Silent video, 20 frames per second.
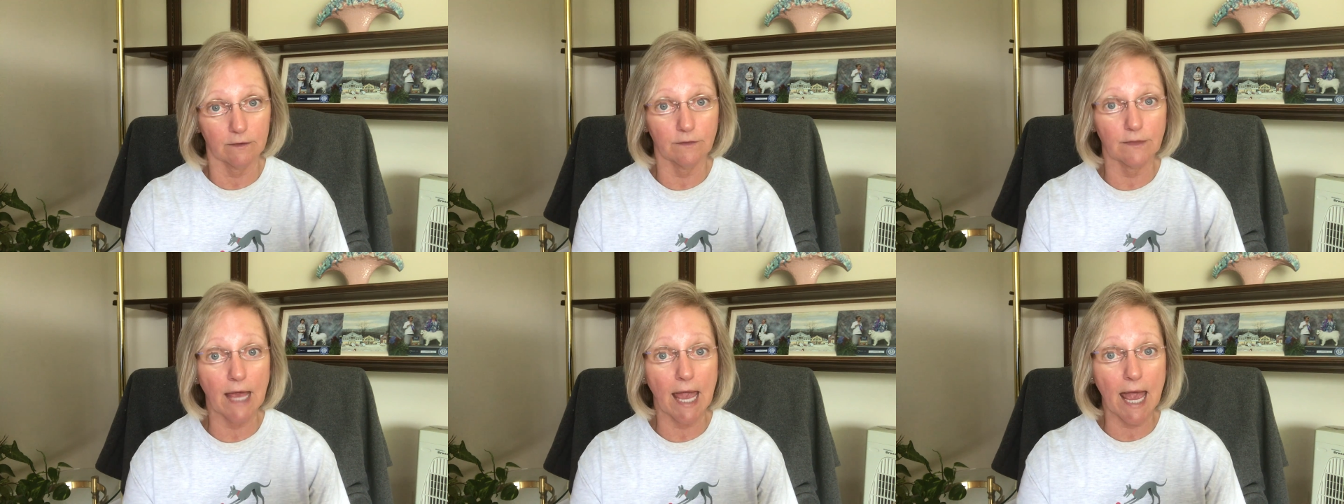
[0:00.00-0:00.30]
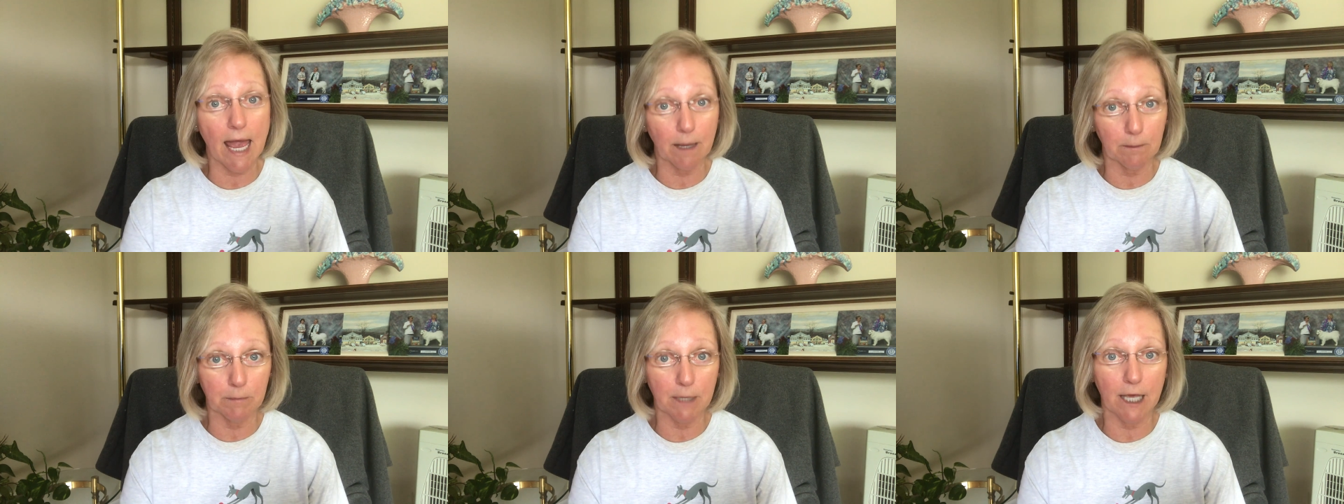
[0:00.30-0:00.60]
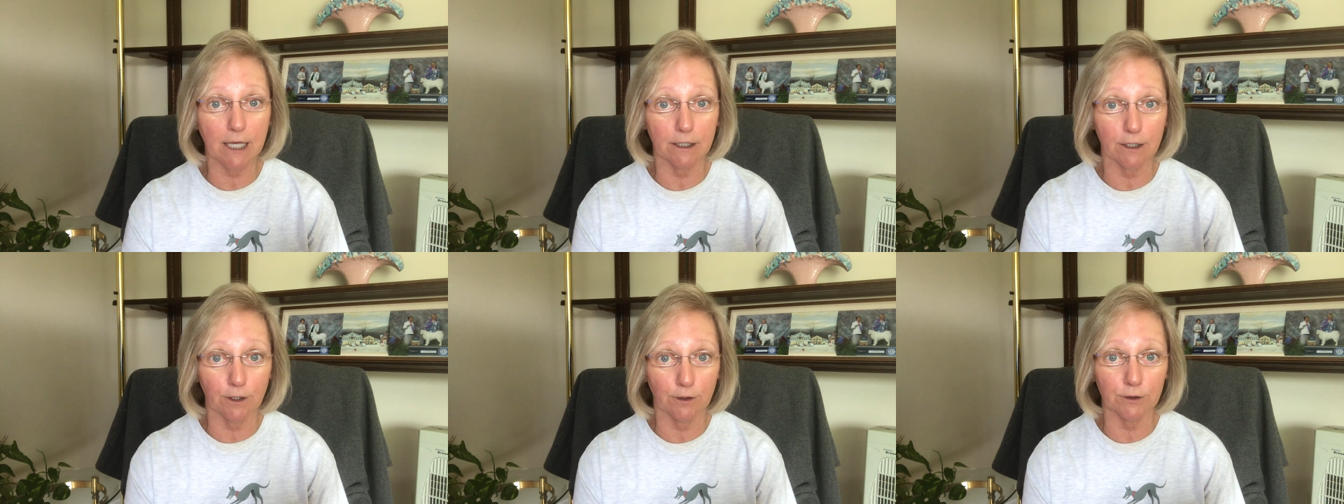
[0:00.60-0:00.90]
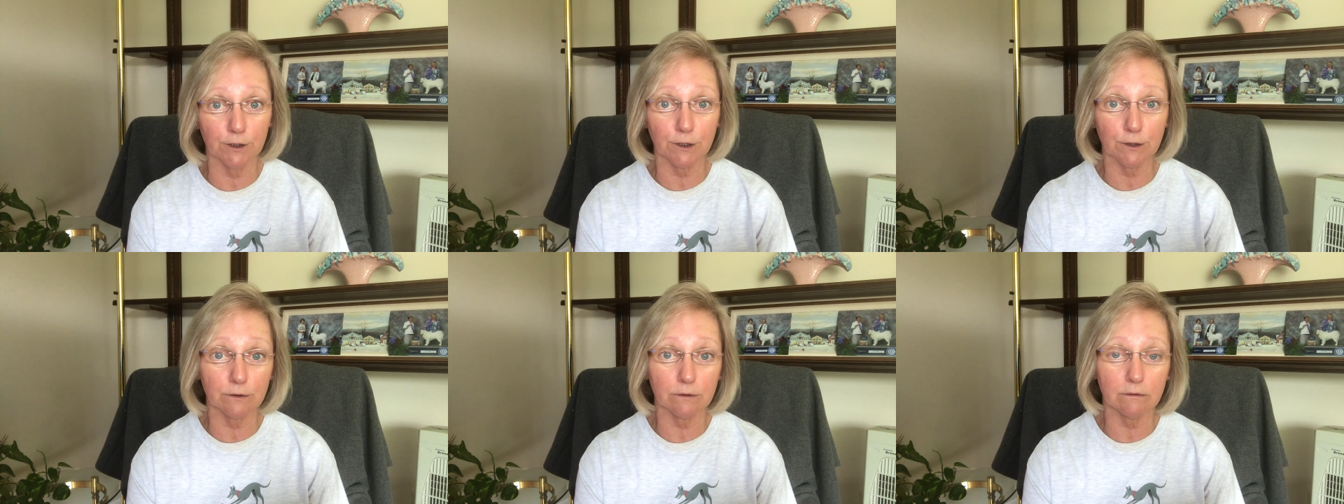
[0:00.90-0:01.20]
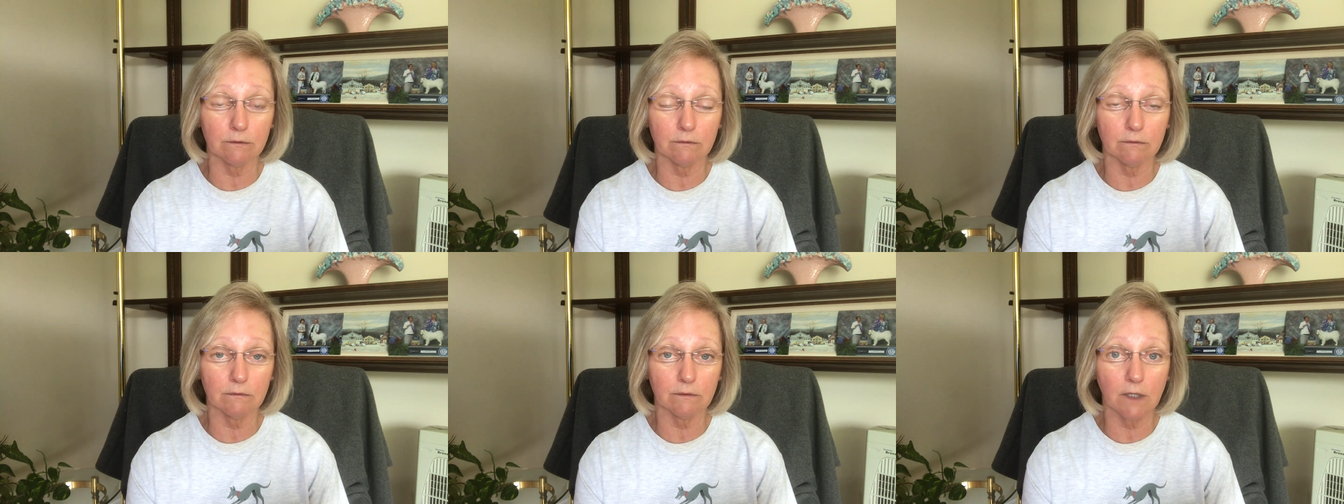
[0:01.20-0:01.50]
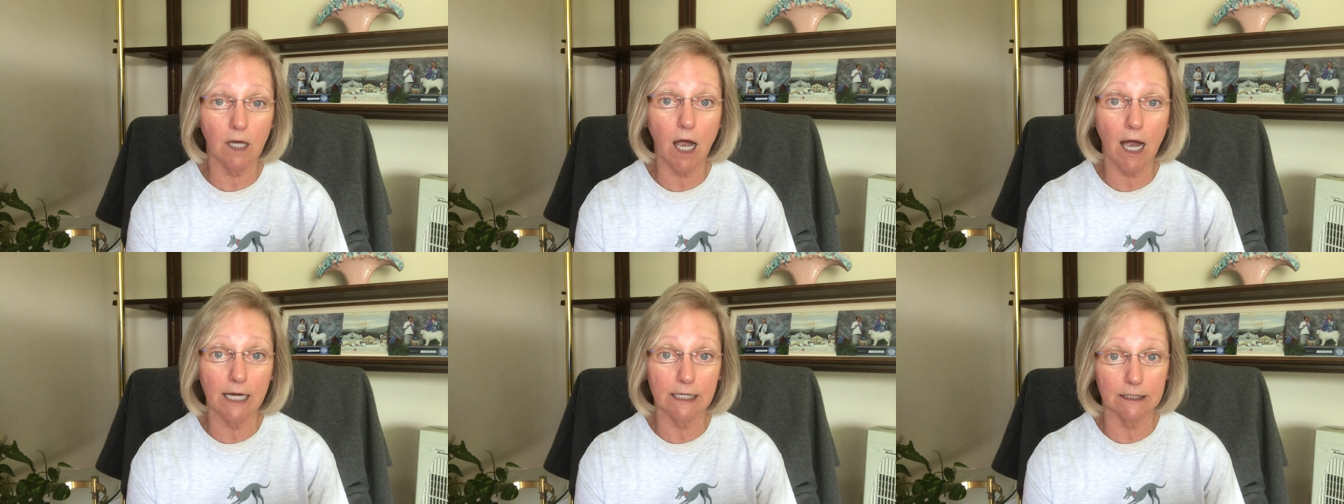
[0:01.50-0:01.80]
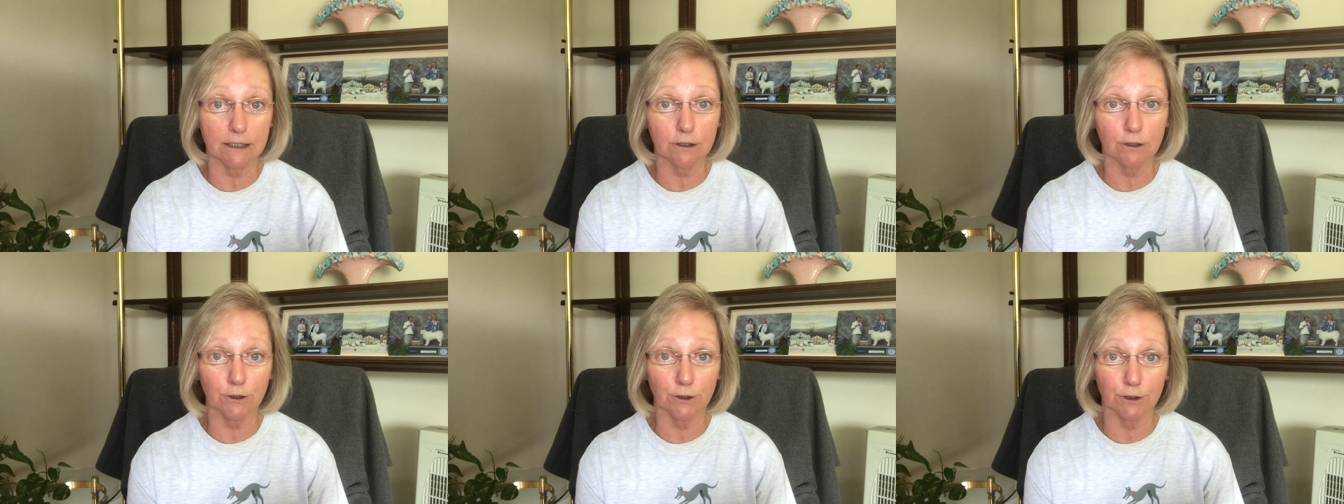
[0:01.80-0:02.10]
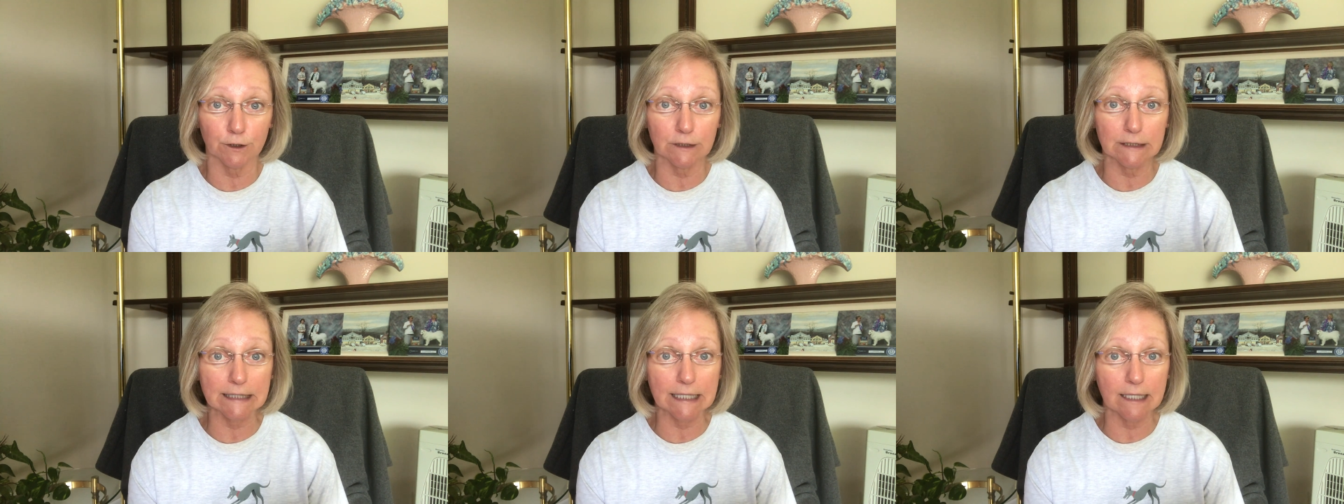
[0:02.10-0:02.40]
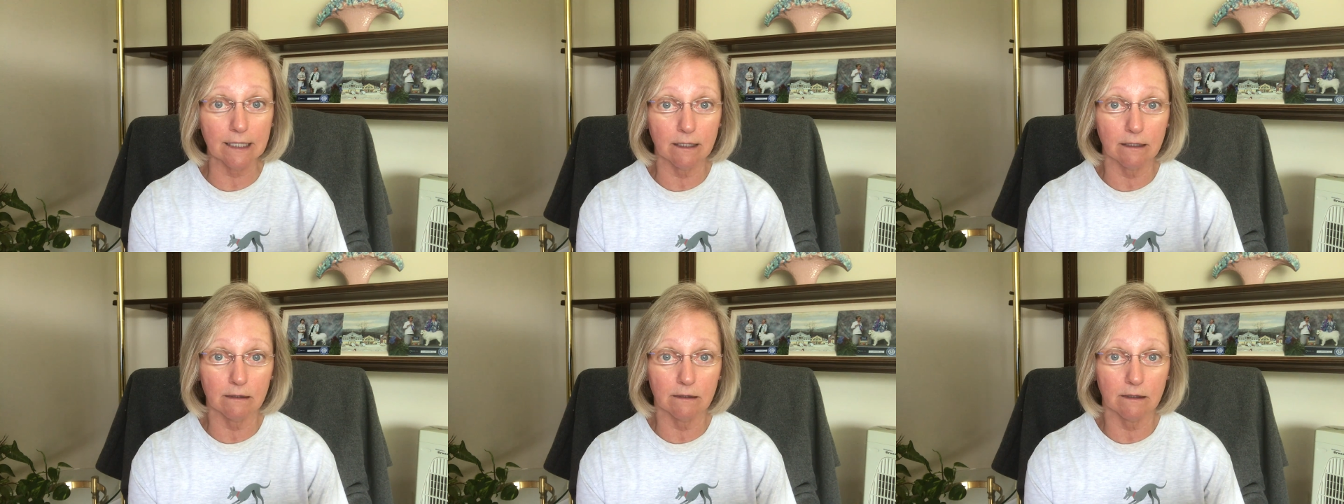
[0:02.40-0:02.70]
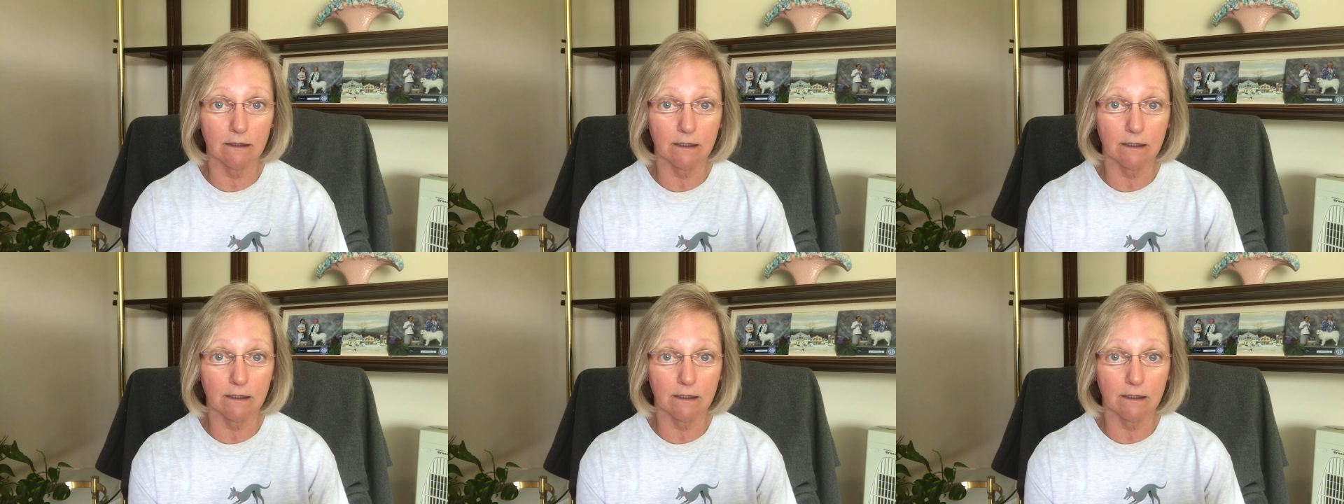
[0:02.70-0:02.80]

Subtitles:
that pet owner caught it early,